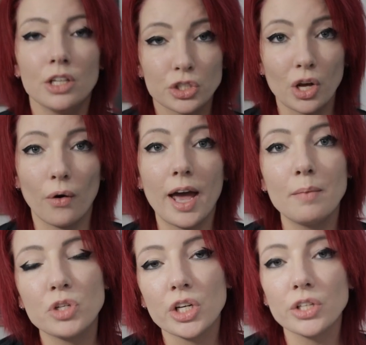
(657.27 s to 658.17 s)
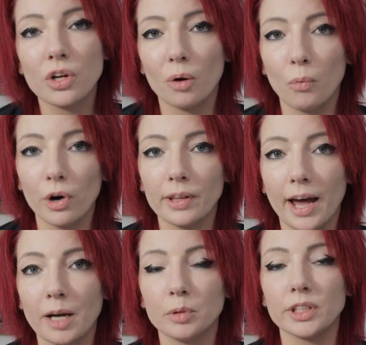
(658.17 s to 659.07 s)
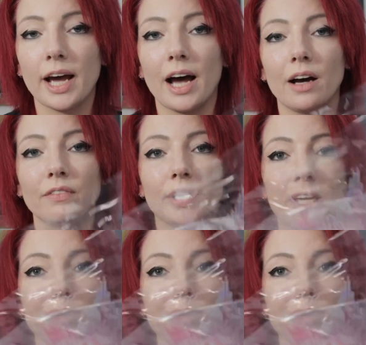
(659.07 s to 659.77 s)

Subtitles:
So MGs are more liable to have